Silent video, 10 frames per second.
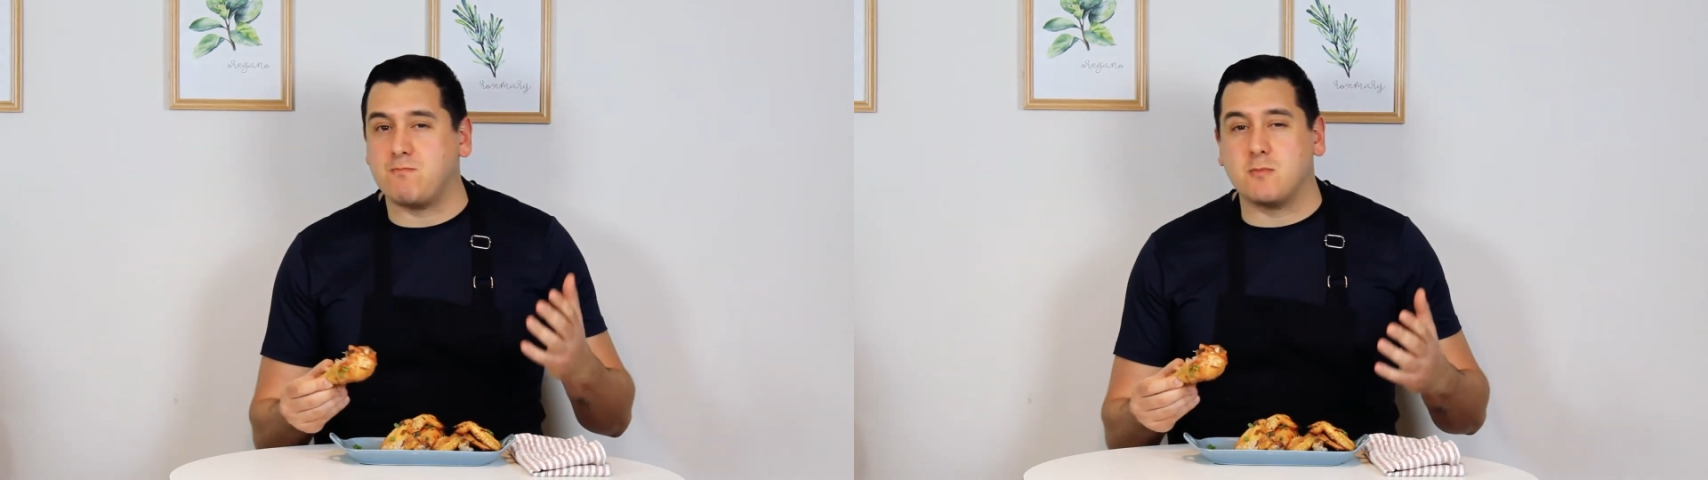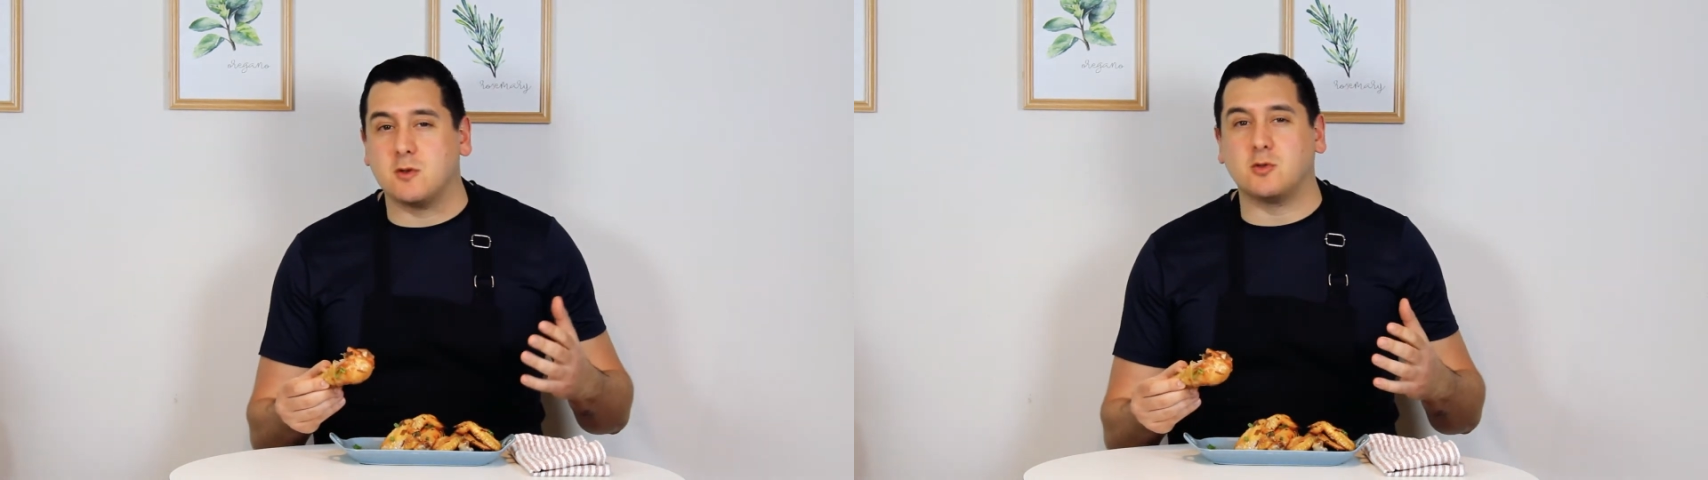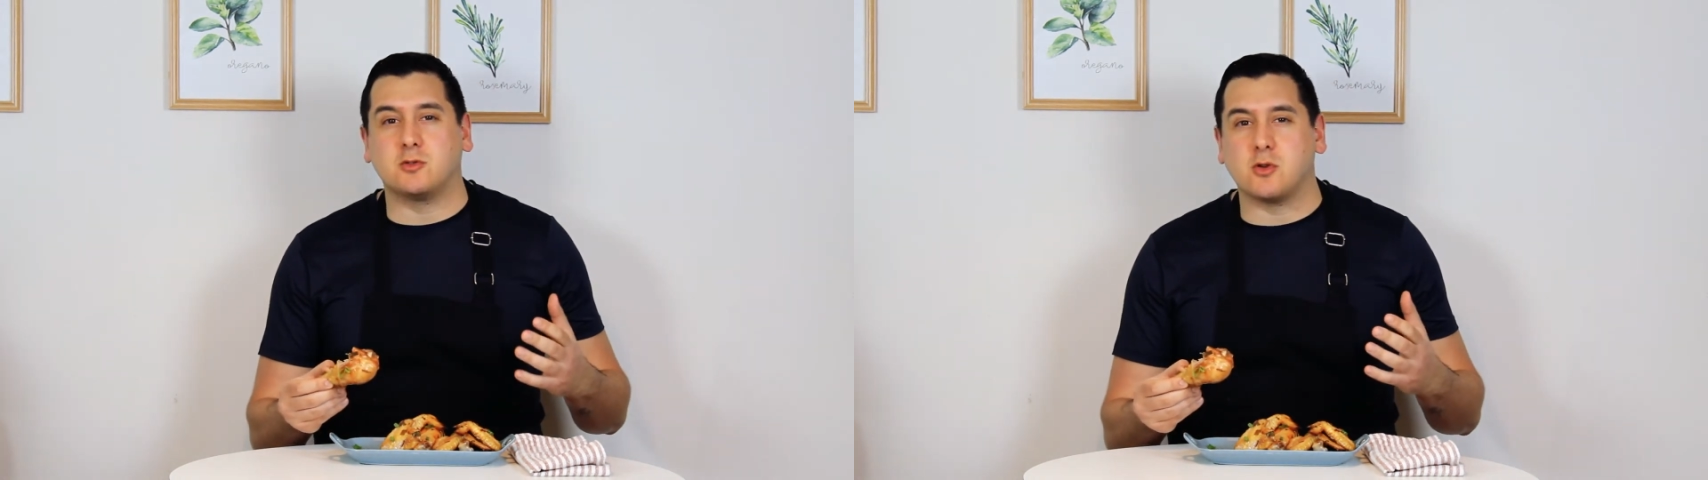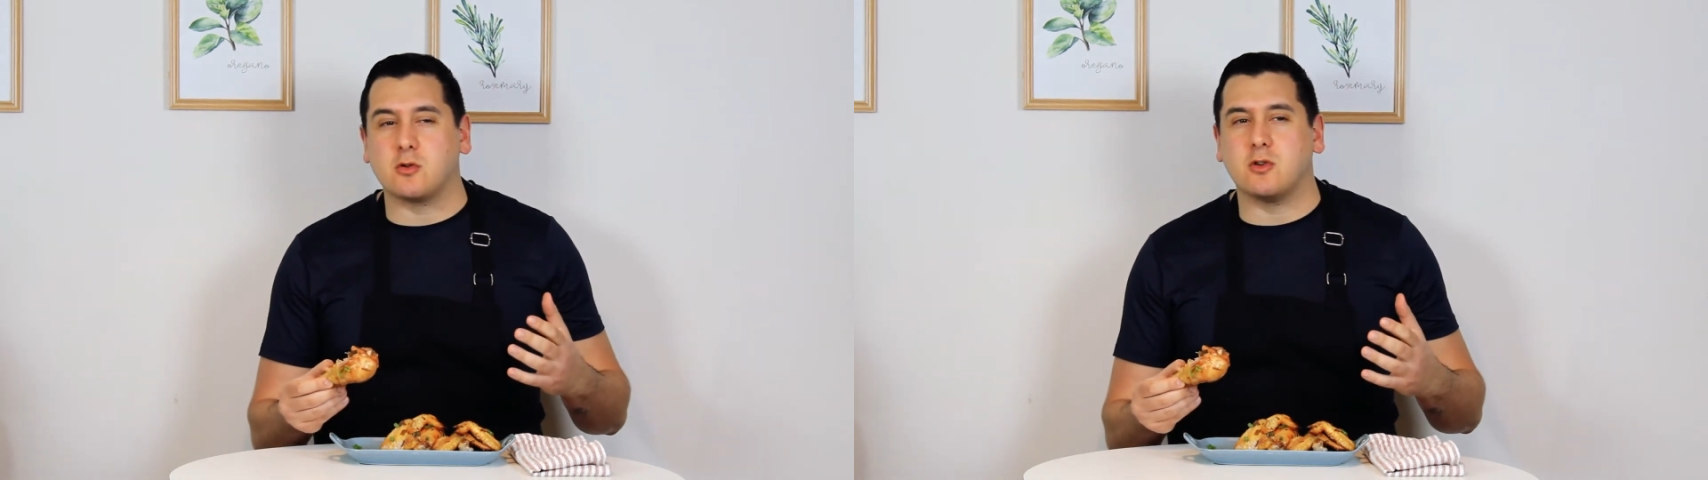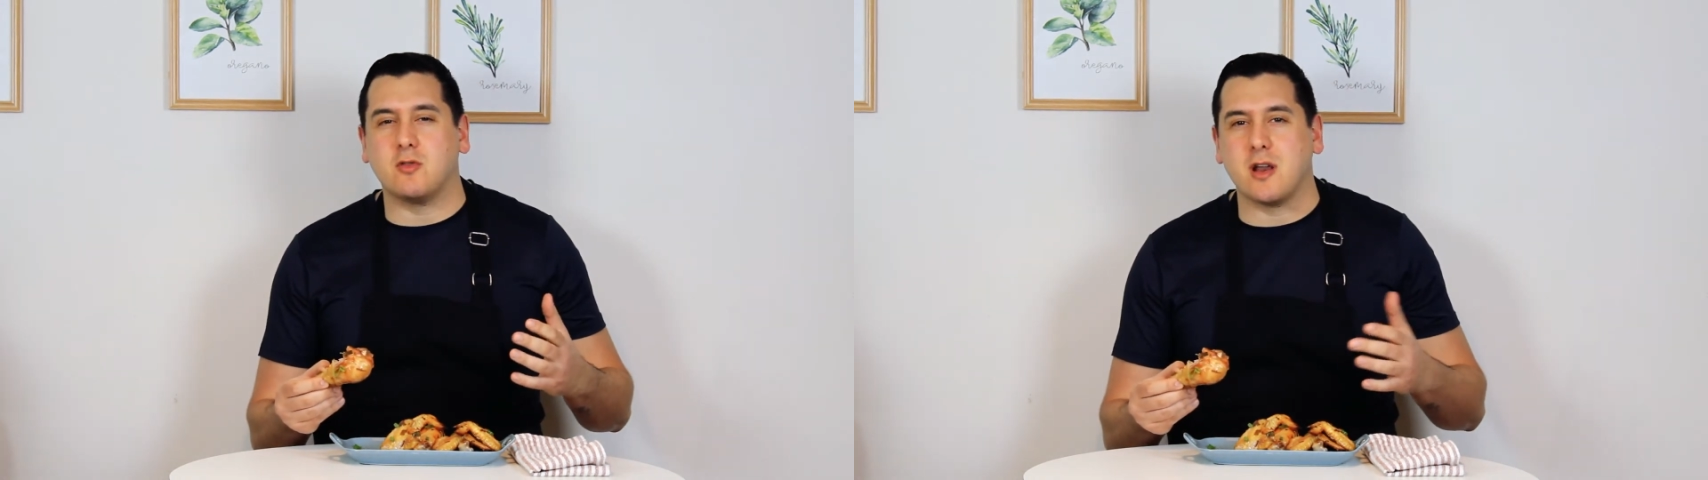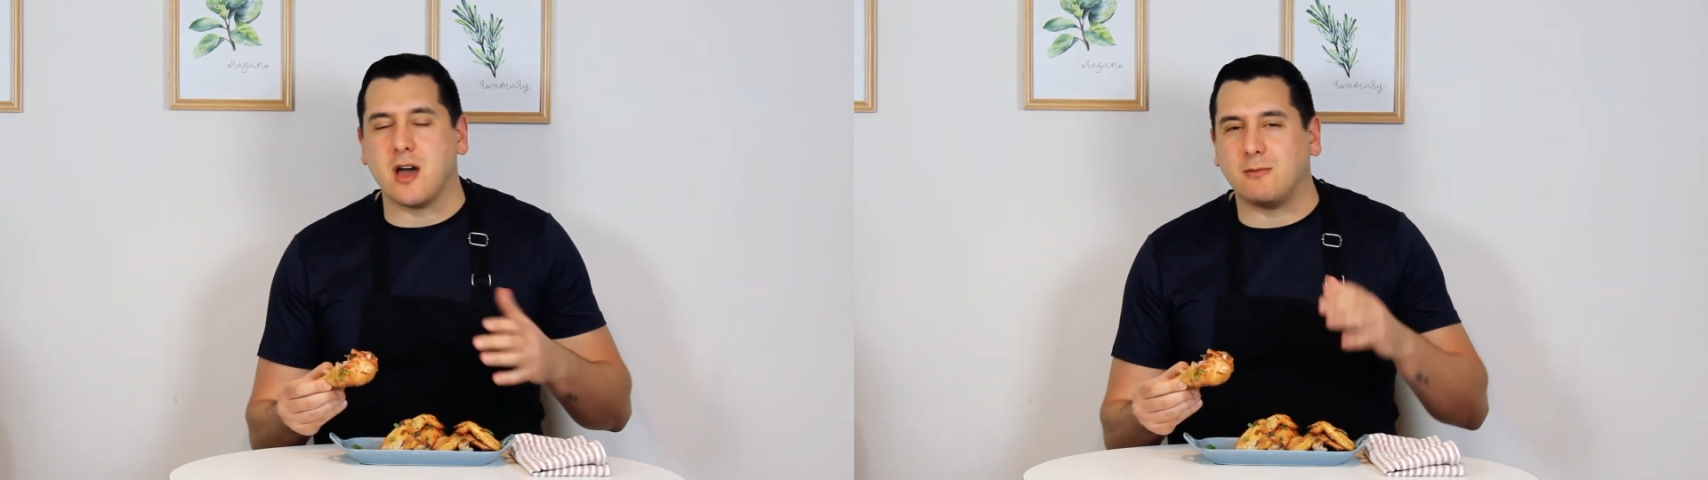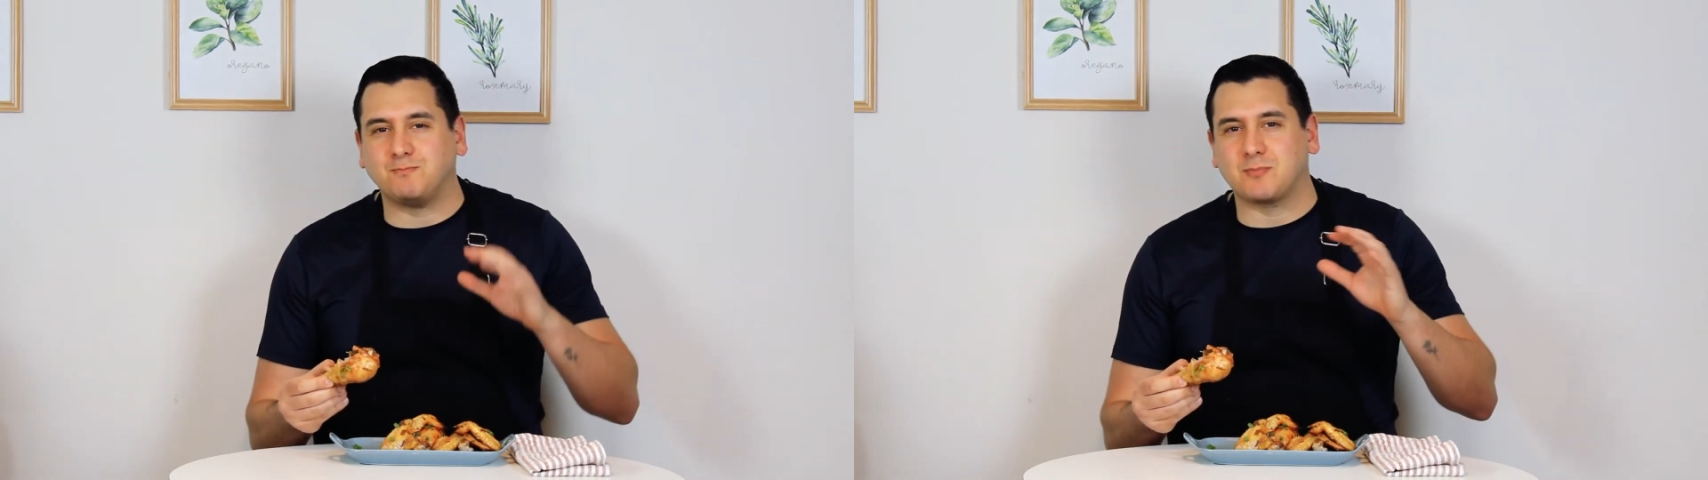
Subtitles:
This is so good right now.